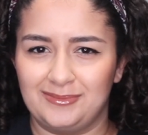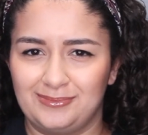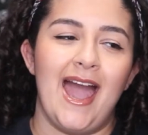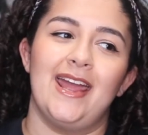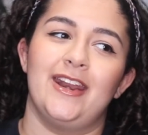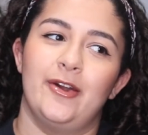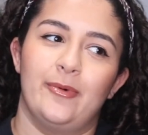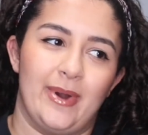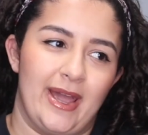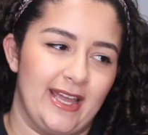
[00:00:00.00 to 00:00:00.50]

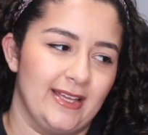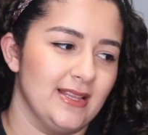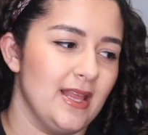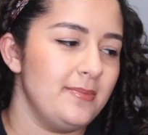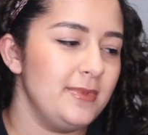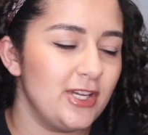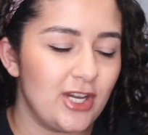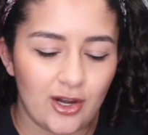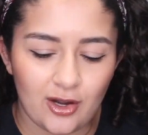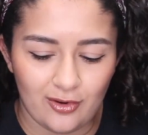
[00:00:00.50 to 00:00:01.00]
Anyway, let
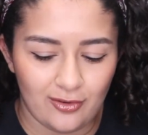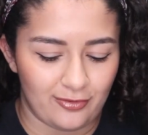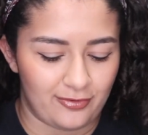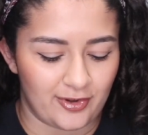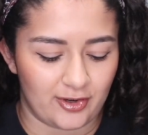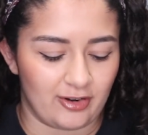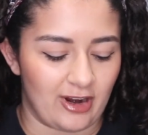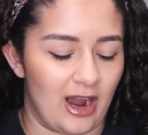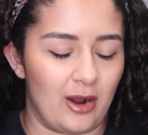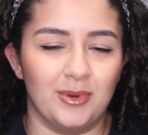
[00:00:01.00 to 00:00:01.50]
me go
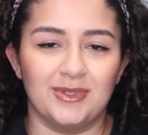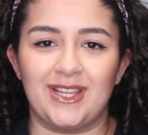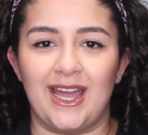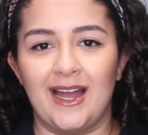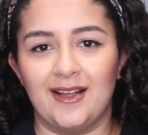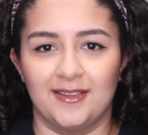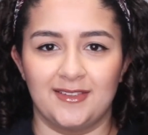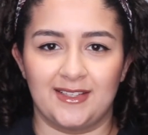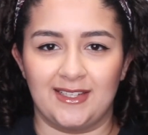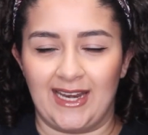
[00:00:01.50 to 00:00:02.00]
figure out what the
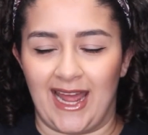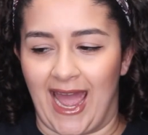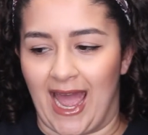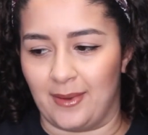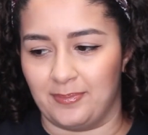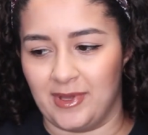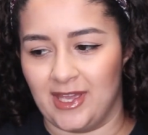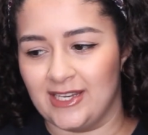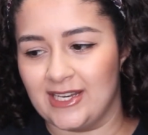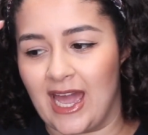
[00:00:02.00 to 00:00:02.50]
hell is gonna
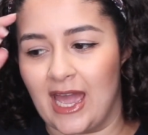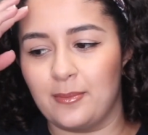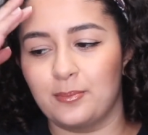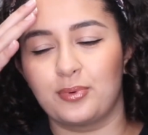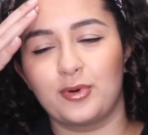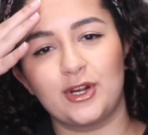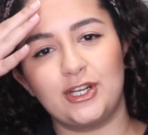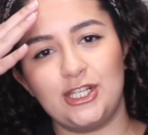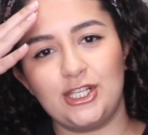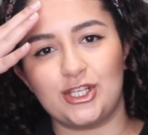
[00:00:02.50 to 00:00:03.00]
happen. I'm
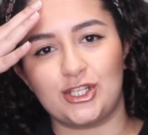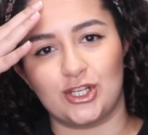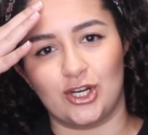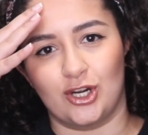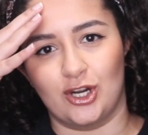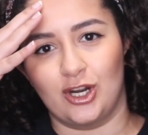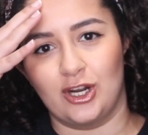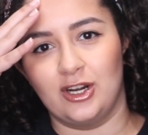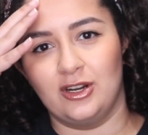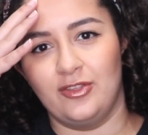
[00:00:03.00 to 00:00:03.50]
pretty
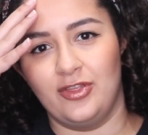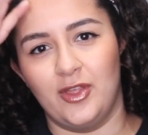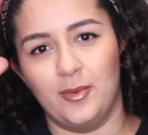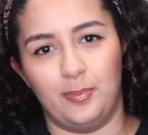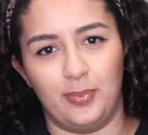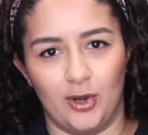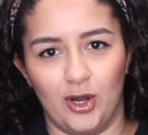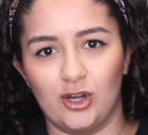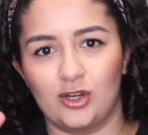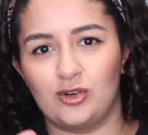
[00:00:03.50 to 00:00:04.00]
sure the
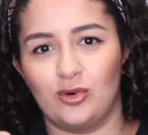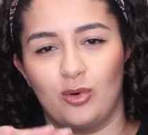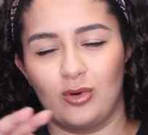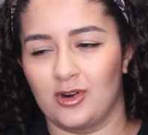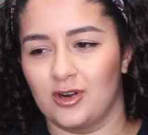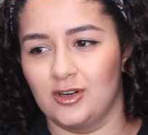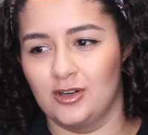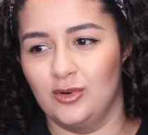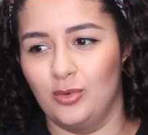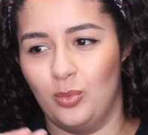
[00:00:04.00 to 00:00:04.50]
book,
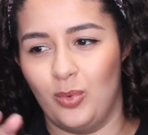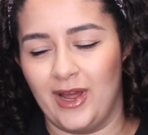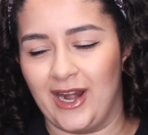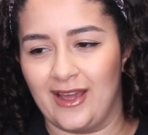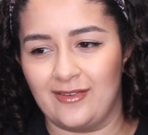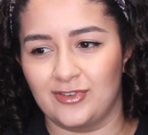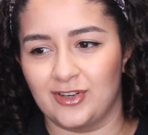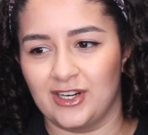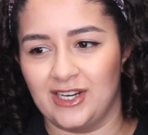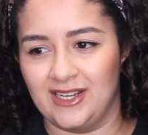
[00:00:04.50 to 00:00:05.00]
or
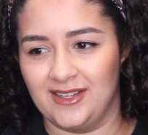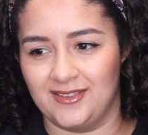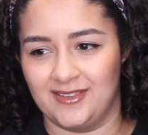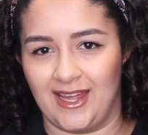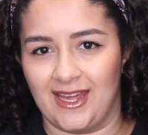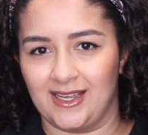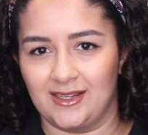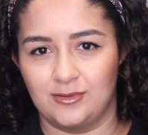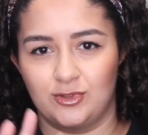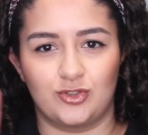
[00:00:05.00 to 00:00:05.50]
whatever is
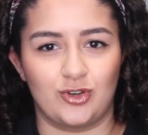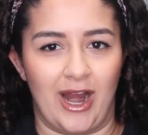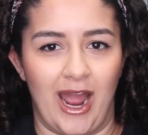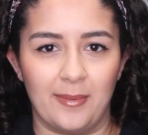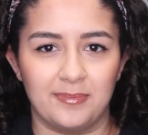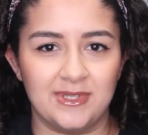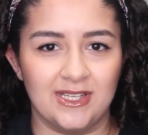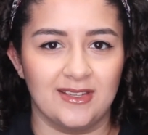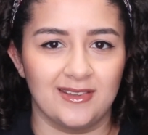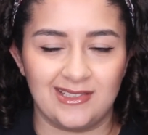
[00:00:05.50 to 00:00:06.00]
like
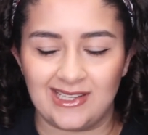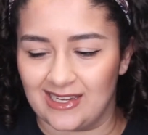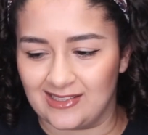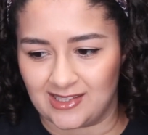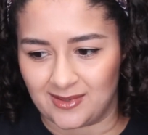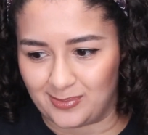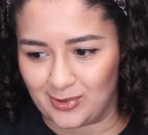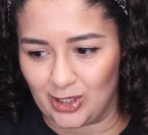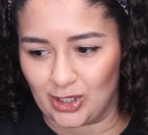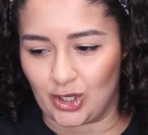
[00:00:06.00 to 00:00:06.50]
trapped inside
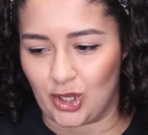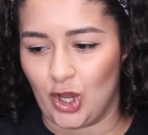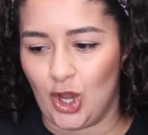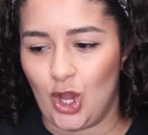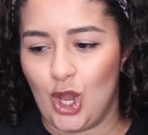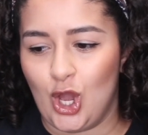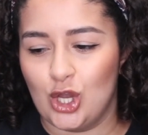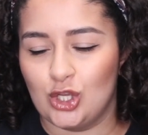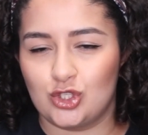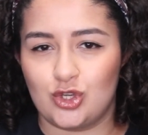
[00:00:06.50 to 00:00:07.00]
the book,
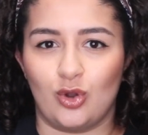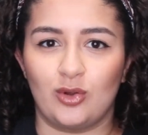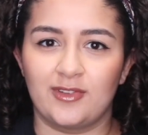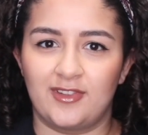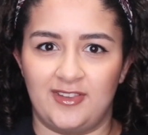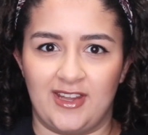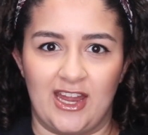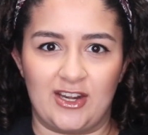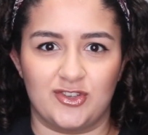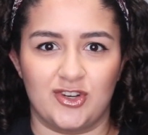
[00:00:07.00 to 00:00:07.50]
told
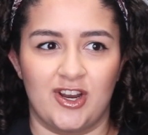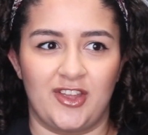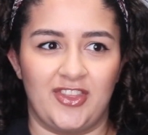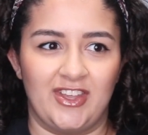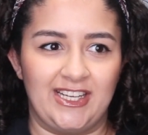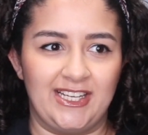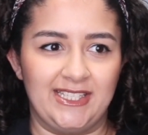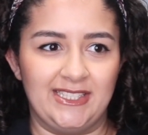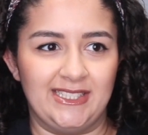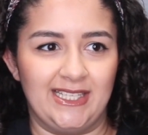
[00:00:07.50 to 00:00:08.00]
Cedric
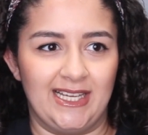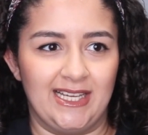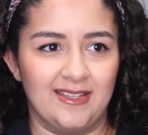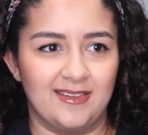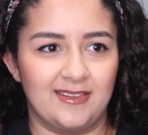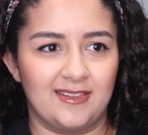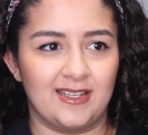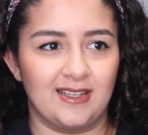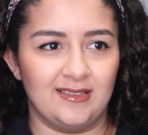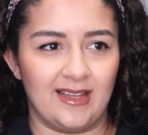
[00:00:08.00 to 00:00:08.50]
that he
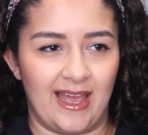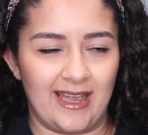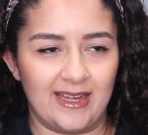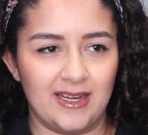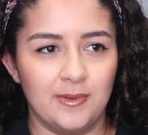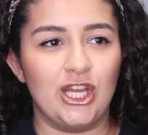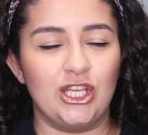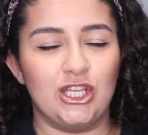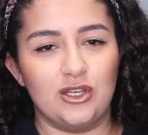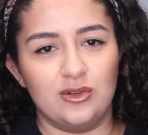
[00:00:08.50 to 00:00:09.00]
needs to
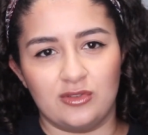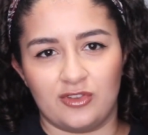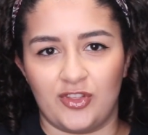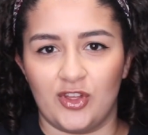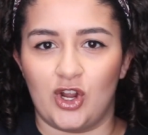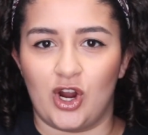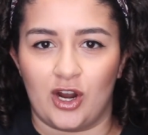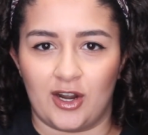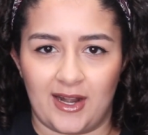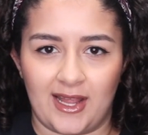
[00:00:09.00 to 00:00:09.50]
like use
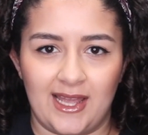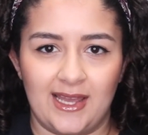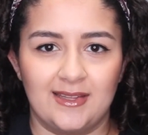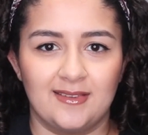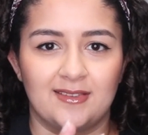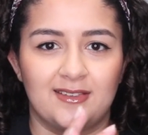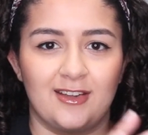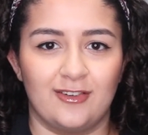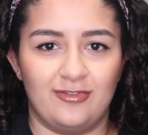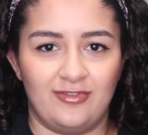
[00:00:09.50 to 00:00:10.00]
the
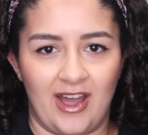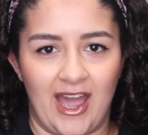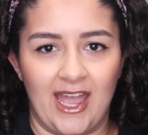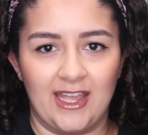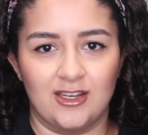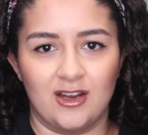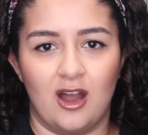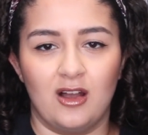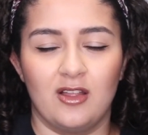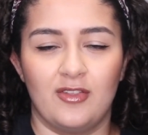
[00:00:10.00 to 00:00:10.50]
Guardians to
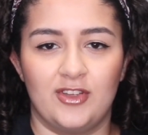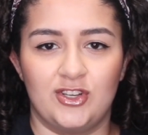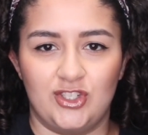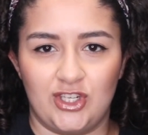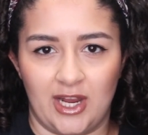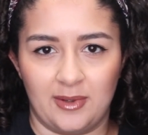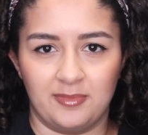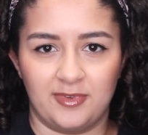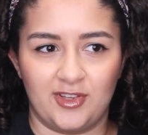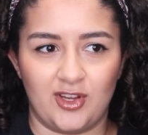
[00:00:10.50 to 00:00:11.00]
find all of the
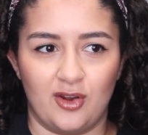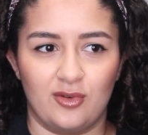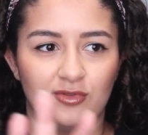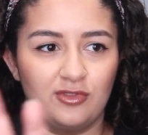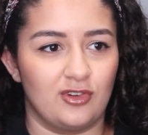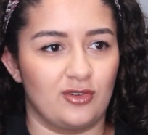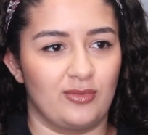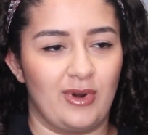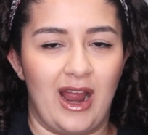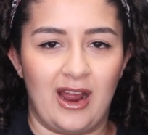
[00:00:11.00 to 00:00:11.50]

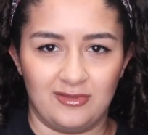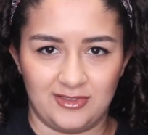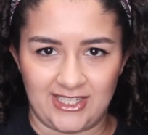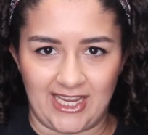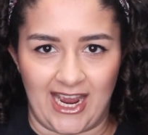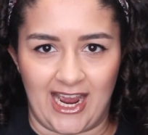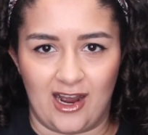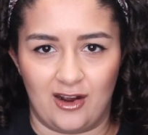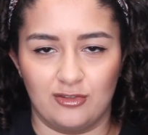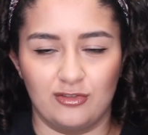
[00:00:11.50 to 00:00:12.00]
gemstones around
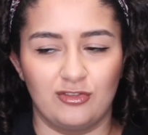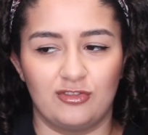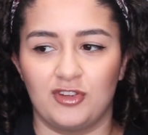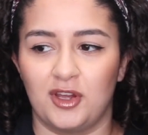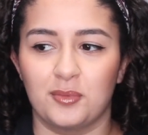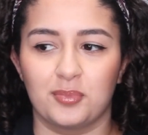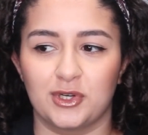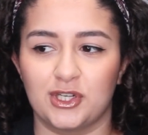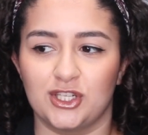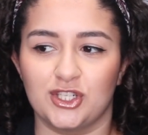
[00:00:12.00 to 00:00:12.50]
town. So
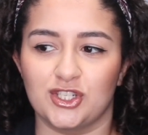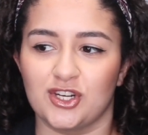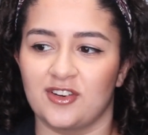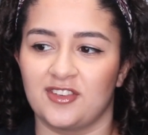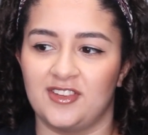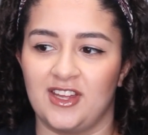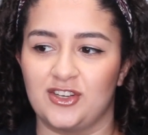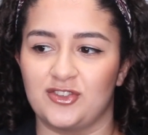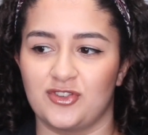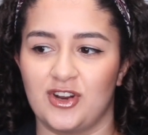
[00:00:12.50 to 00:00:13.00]
I'm pretty sure
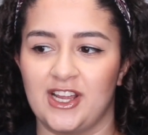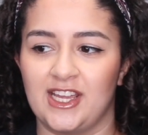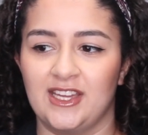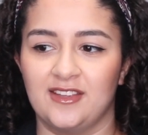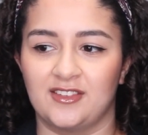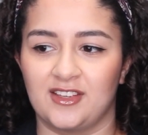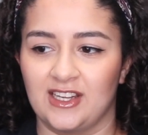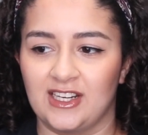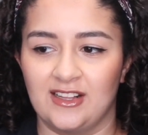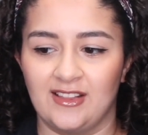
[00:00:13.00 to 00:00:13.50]
Cedric
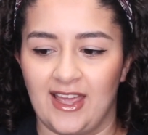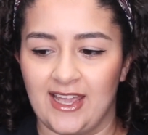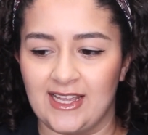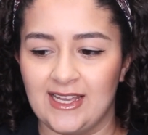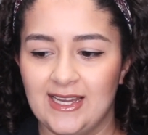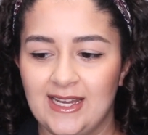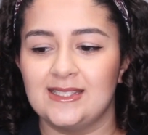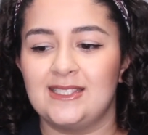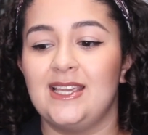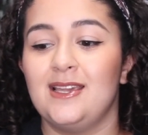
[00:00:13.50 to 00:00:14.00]
is gonna like
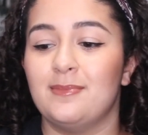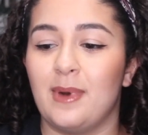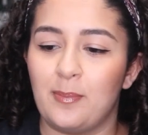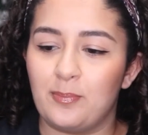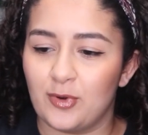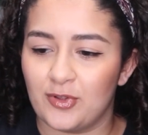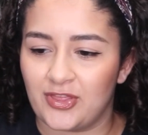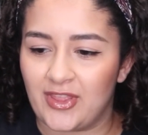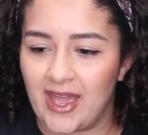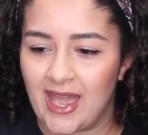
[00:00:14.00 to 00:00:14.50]
team up
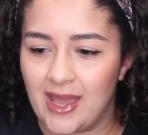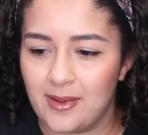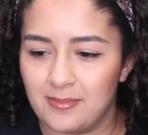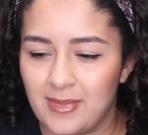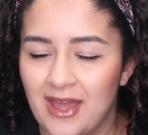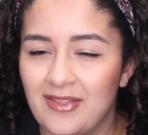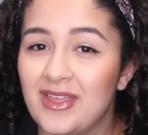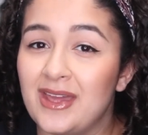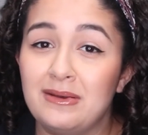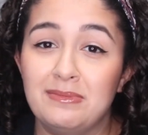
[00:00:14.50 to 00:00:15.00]
with them,
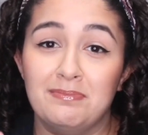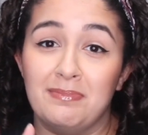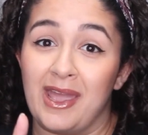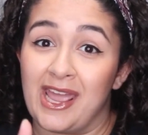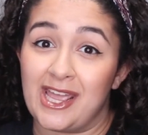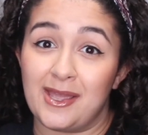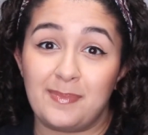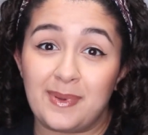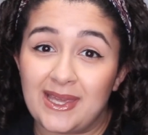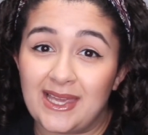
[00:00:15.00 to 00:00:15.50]
and then
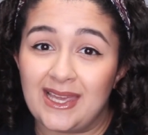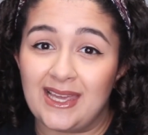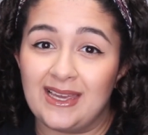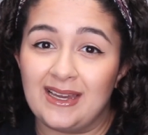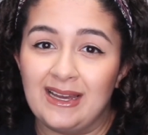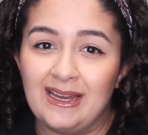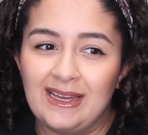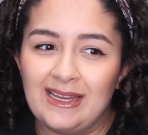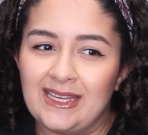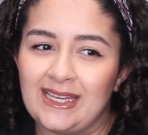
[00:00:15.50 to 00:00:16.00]

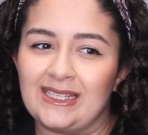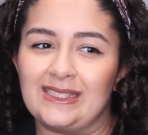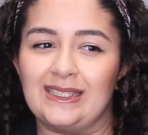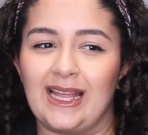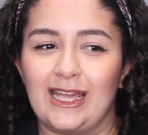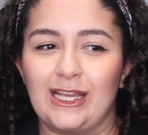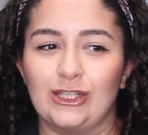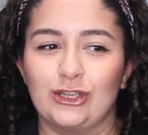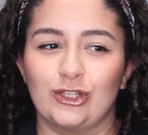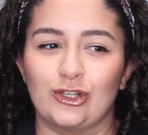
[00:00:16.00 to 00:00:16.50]
maybe he'll
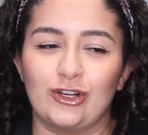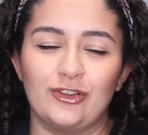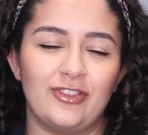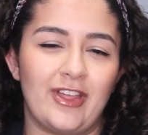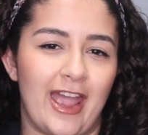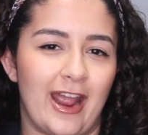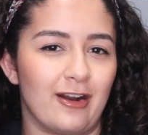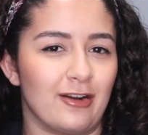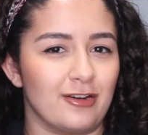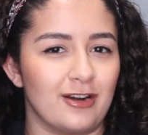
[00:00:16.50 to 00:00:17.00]
like learn
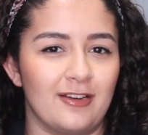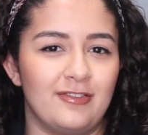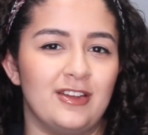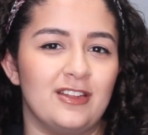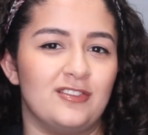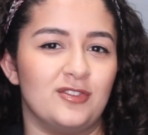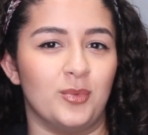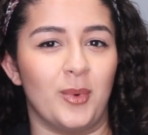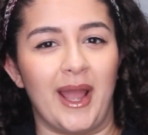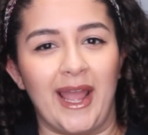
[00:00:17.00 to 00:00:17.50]
the error of
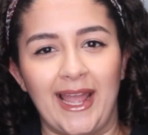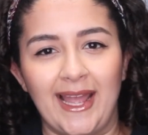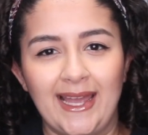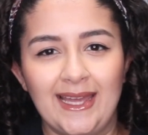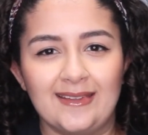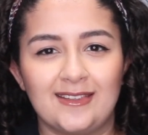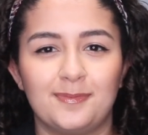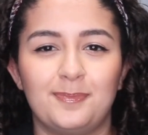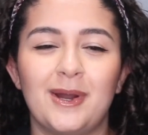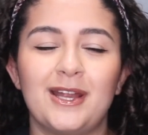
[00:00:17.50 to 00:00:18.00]
his
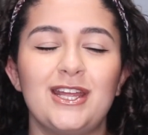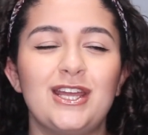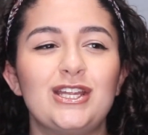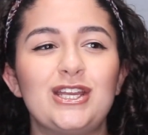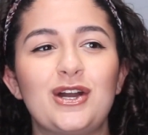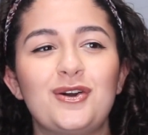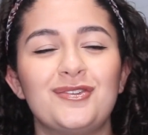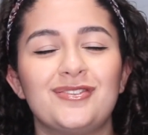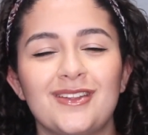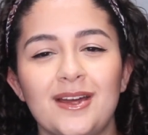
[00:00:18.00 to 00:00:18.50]
ways. But you
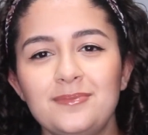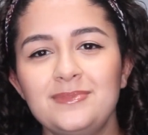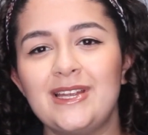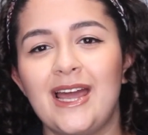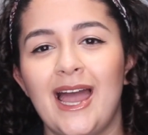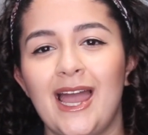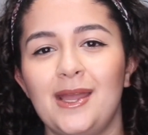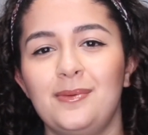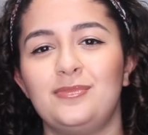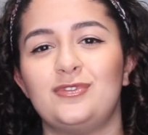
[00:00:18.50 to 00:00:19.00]
know,
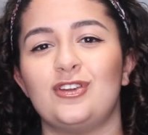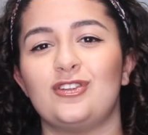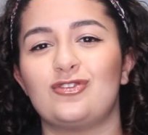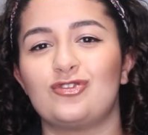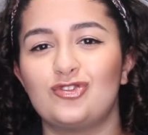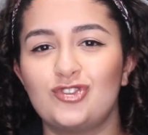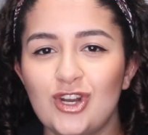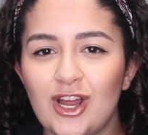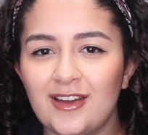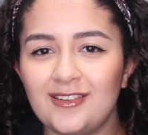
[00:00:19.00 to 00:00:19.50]
sometimes
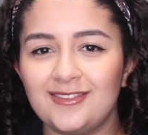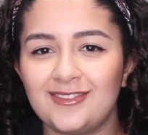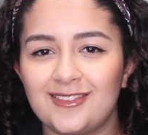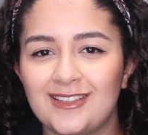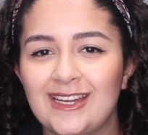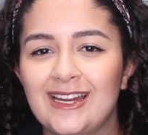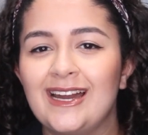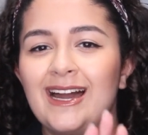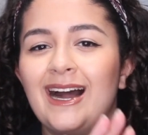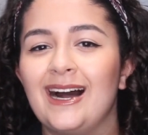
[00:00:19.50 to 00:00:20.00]
it's just
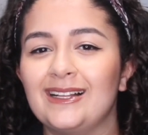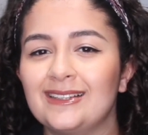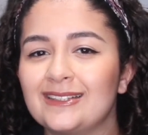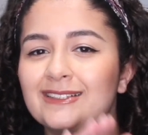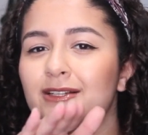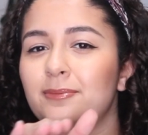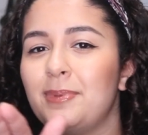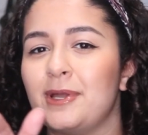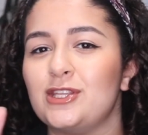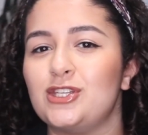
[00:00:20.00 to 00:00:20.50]
a
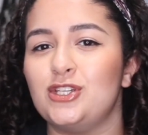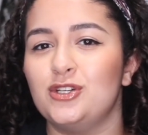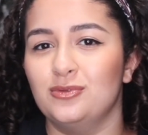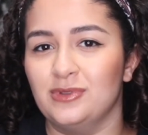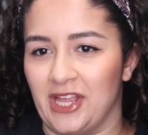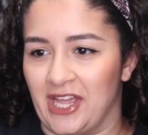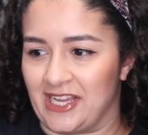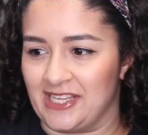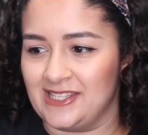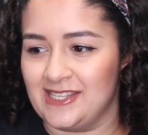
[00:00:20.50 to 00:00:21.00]
little bit too
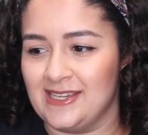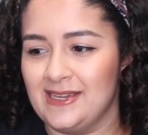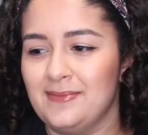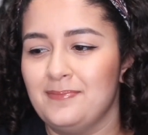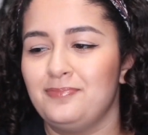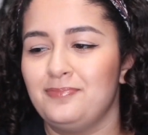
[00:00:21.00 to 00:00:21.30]
late.